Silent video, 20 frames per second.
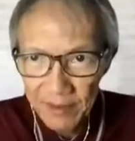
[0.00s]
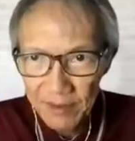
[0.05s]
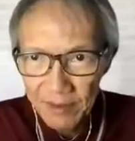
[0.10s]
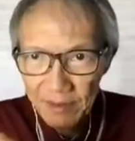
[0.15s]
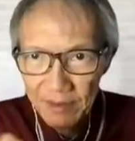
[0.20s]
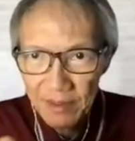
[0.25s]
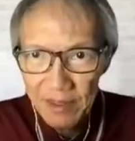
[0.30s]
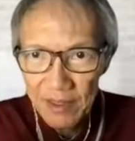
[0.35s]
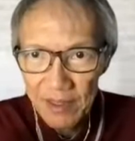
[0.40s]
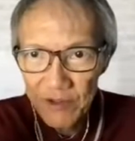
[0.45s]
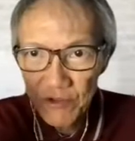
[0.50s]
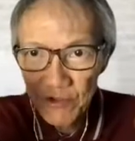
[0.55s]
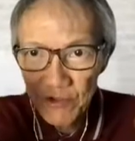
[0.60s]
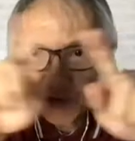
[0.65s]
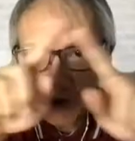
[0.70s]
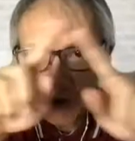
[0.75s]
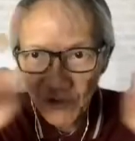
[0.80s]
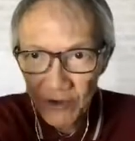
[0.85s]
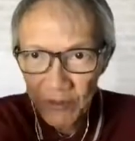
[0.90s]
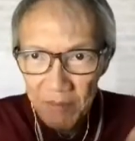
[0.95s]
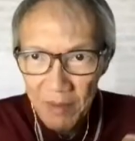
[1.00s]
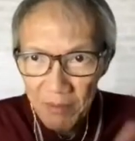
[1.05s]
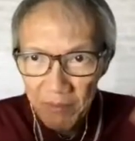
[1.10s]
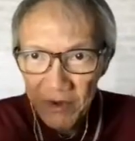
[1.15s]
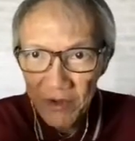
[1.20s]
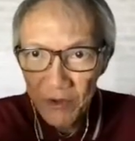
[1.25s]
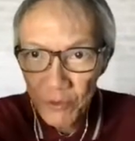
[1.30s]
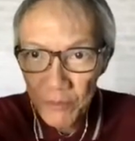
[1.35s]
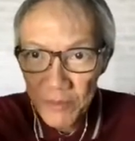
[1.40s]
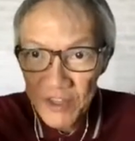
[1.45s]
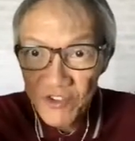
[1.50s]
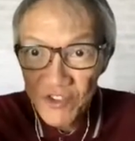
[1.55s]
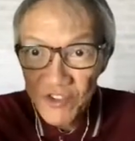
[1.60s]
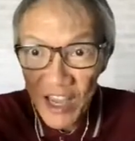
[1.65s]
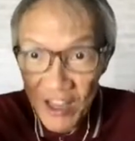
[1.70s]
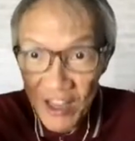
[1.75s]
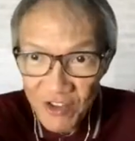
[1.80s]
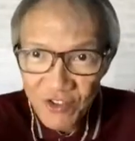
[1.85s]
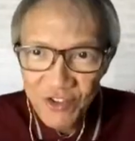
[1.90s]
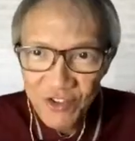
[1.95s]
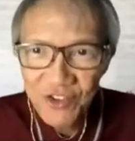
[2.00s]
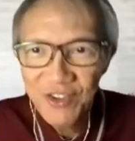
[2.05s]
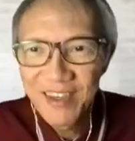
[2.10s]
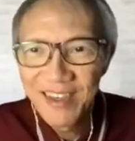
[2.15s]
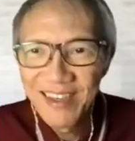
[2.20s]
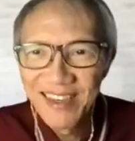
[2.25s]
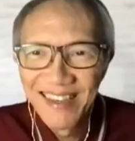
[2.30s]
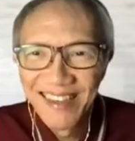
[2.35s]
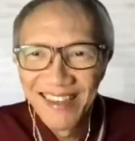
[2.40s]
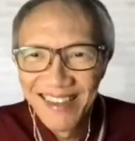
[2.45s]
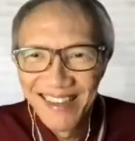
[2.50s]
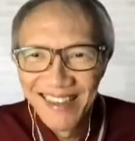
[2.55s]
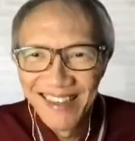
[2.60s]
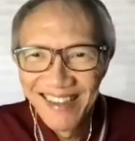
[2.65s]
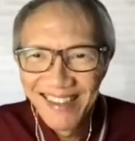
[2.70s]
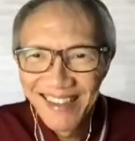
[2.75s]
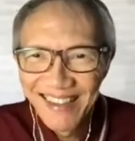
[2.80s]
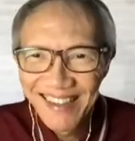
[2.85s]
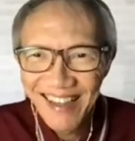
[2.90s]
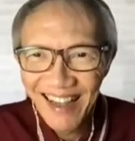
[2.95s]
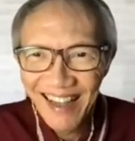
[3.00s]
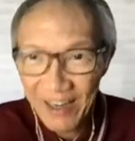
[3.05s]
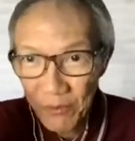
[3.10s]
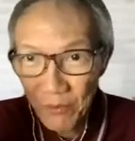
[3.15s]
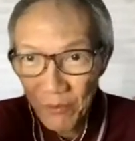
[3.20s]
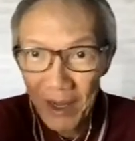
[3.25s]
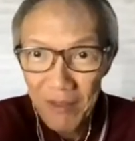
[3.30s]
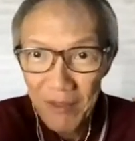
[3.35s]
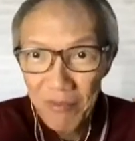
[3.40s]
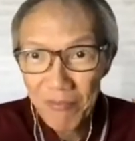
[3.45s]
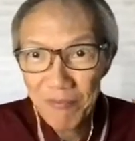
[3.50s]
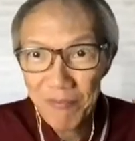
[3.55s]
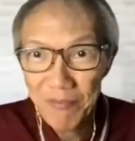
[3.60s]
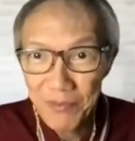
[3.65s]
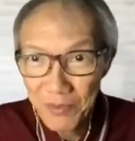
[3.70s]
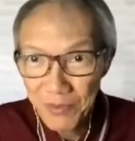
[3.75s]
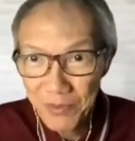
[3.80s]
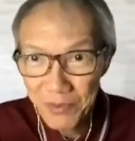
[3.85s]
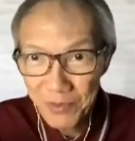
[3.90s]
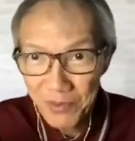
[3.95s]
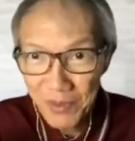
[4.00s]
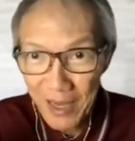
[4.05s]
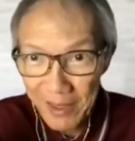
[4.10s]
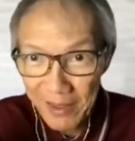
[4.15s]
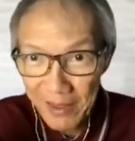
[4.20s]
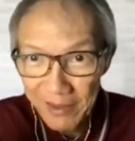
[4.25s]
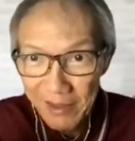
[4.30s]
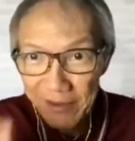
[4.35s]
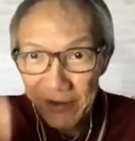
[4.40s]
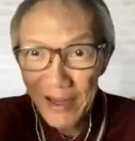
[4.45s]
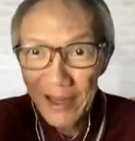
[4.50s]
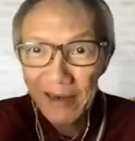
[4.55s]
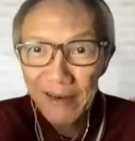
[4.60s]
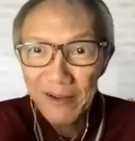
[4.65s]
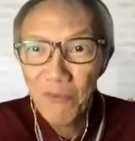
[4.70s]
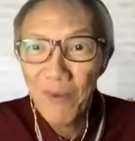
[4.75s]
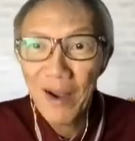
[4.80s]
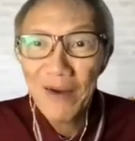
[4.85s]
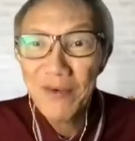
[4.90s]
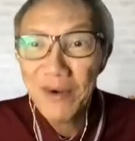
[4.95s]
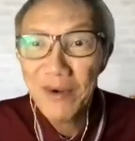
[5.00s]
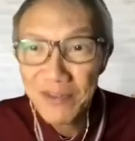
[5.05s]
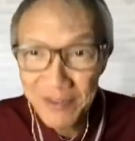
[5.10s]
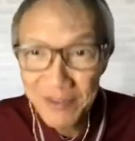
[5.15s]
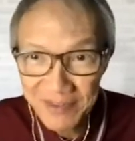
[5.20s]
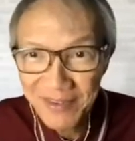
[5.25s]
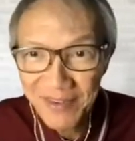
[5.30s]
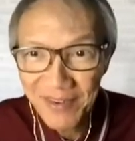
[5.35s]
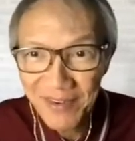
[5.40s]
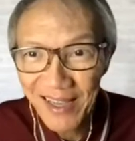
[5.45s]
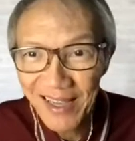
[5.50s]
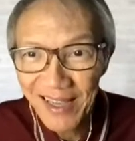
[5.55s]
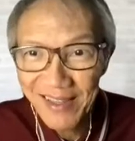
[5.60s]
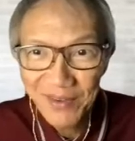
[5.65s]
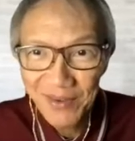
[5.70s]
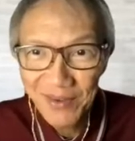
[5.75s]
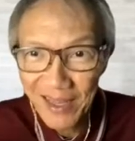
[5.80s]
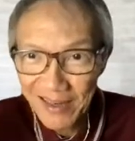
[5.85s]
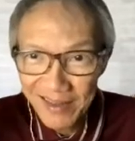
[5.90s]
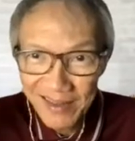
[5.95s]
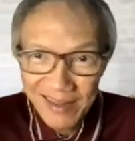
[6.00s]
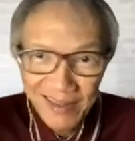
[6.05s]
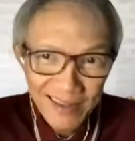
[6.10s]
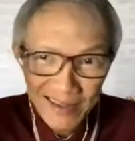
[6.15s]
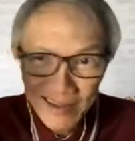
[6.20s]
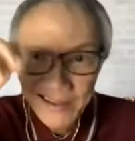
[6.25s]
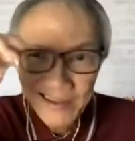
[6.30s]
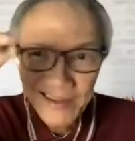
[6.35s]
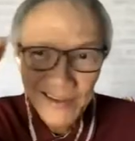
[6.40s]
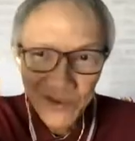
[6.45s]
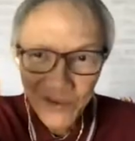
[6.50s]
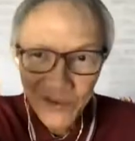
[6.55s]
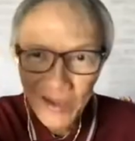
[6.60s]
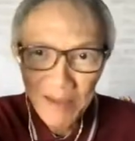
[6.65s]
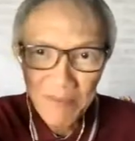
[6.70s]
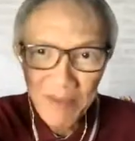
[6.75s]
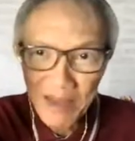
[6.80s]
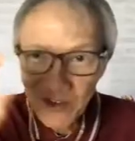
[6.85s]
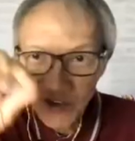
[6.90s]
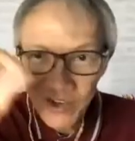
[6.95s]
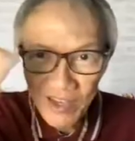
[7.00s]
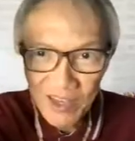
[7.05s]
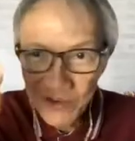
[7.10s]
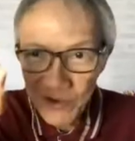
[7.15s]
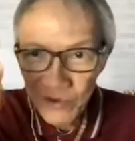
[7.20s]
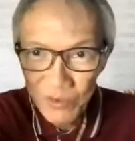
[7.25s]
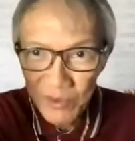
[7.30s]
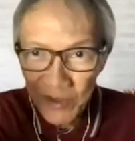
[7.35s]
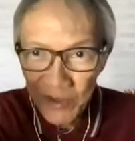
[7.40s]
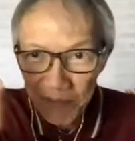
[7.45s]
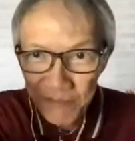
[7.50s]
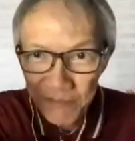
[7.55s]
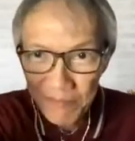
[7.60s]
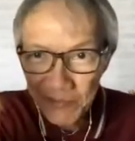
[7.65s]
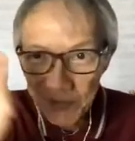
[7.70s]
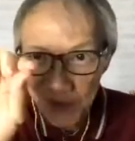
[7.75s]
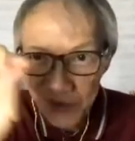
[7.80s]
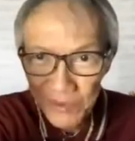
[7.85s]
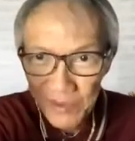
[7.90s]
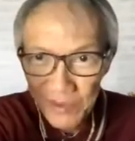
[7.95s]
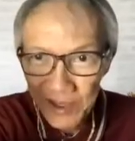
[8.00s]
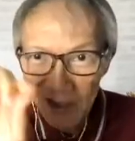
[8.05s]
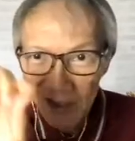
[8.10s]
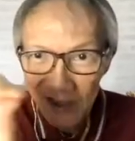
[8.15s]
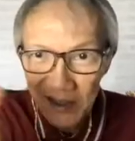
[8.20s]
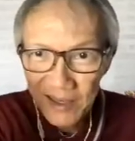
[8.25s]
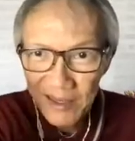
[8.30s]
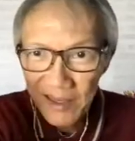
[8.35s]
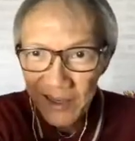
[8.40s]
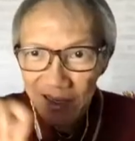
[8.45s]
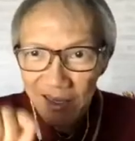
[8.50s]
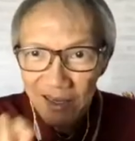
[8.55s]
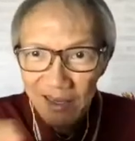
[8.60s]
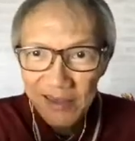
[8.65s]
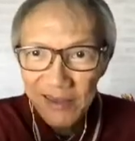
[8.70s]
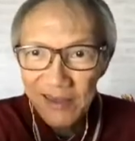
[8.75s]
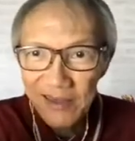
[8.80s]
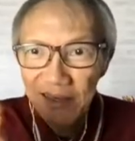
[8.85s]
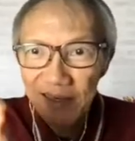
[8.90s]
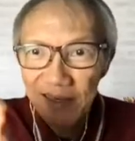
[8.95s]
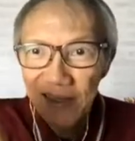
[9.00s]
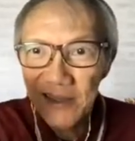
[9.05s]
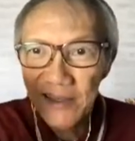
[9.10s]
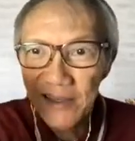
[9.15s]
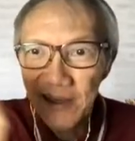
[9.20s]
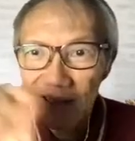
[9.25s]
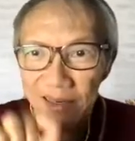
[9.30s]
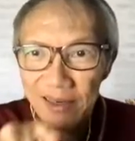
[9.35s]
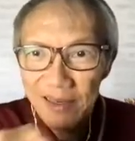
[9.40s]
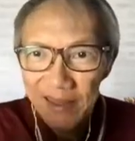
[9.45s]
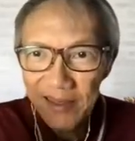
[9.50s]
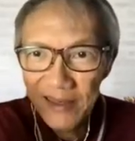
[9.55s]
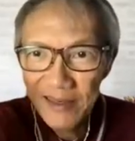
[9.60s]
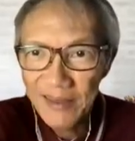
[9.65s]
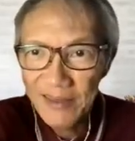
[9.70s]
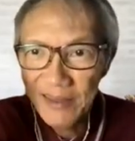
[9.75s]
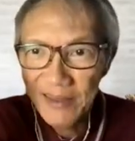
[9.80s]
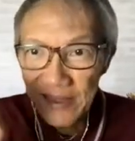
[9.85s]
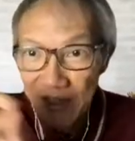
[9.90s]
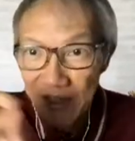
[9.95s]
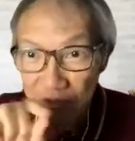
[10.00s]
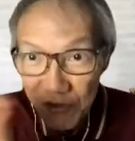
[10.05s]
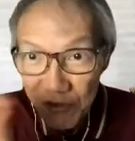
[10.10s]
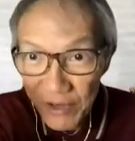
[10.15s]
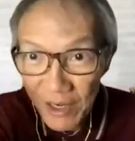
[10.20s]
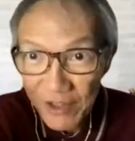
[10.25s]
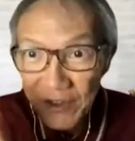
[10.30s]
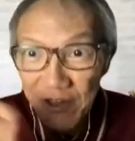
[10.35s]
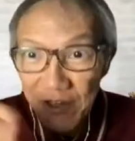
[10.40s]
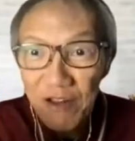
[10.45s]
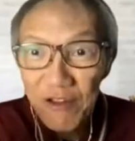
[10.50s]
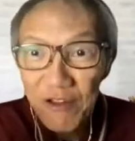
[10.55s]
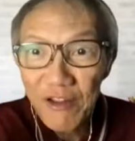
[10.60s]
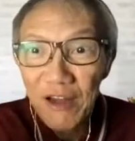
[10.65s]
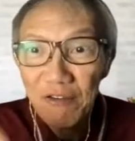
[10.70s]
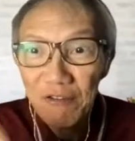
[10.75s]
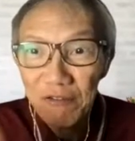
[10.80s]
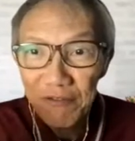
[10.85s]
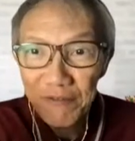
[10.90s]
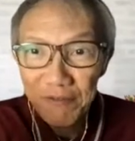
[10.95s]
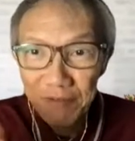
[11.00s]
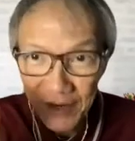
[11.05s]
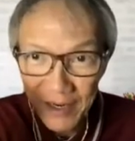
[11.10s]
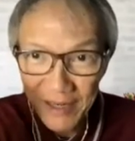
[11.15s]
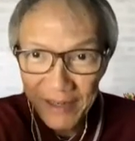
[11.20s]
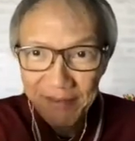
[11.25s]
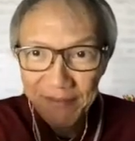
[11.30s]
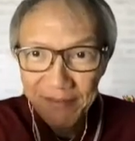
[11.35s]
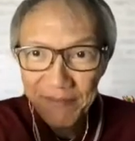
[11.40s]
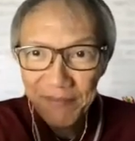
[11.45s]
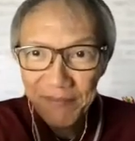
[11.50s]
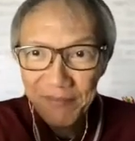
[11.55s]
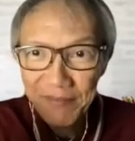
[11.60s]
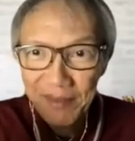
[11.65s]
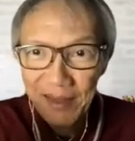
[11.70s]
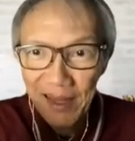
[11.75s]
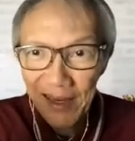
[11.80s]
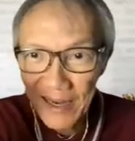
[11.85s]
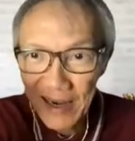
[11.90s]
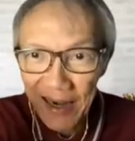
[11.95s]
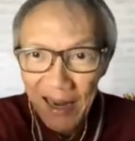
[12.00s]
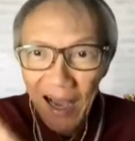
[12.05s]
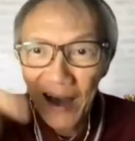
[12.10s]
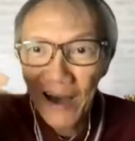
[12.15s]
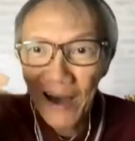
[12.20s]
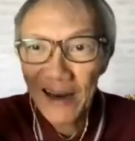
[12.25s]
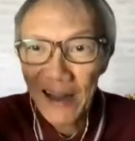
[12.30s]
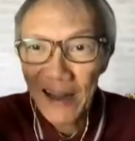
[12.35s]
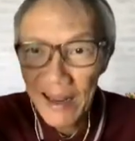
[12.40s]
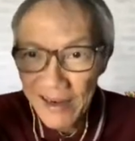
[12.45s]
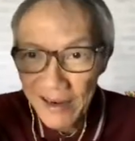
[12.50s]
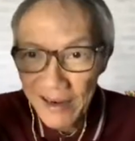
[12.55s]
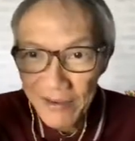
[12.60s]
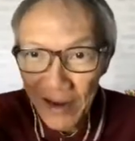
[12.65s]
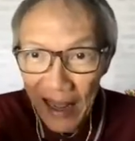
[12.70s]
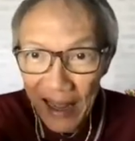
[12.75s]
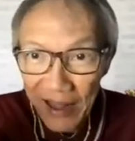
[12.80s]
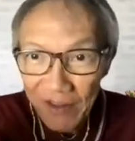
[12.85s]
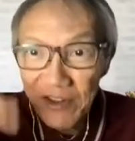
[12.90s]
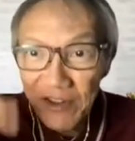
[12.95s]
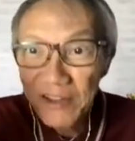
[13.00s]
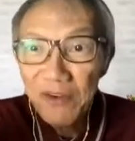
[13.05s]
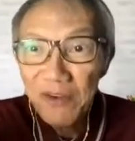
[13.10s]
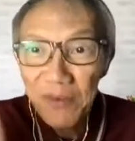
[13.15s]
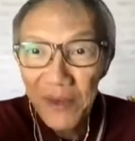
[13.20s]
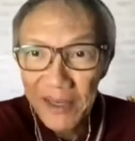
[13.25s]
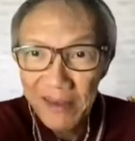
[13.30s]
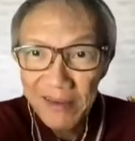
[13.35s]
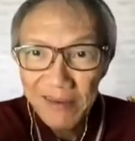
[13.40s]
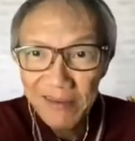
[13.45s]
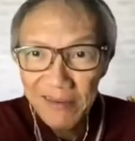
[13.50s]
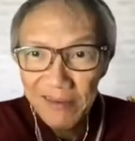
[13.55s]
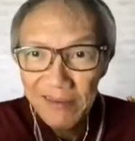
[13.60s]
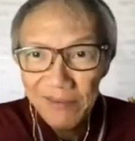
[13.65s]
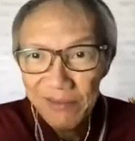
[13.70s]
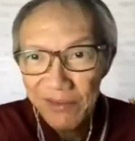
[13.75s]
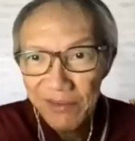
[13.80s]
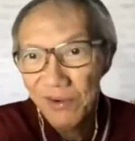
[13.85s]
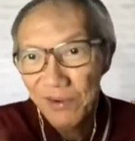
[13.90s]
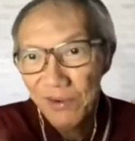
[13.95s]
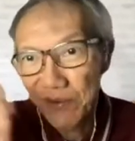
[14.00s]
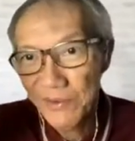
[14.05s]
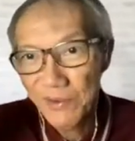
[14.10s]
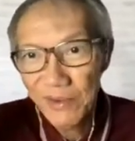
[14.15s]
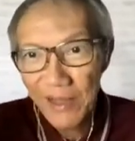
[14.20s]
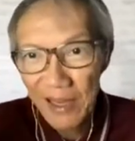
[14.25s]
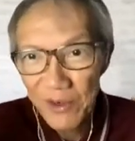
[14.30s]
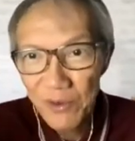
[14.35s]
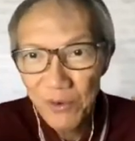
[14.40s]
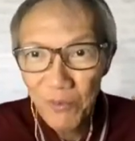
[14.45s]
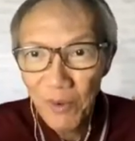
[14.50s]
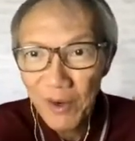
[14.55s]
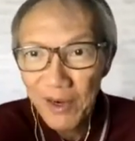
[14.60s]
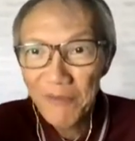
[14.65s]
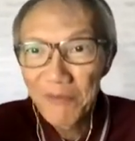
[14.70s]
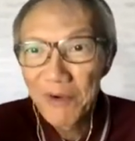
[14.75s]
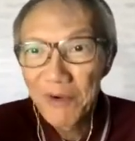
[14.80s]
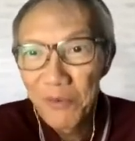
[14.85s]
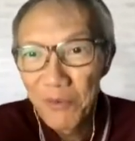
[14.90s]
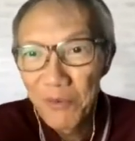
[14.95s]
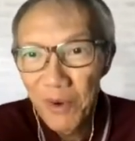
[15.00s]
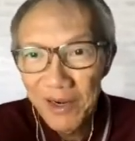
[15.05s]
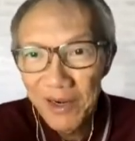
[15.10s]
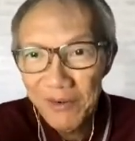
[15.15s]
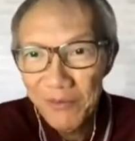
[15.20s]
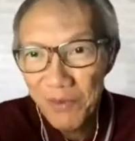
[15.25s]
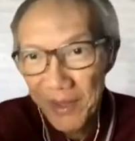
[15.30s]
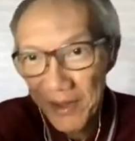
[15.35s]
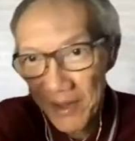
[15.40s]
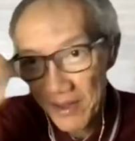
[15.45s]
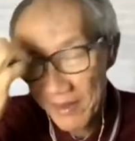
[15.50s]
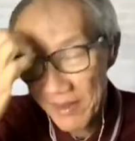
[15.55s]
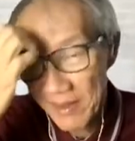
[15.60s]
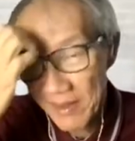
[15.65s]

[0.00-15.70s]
instruction memory to be changed. Otherwise, you can create a virus. Okay, you can make change to the instruction itself, right? And then execute it. So you can do whatever you want with it,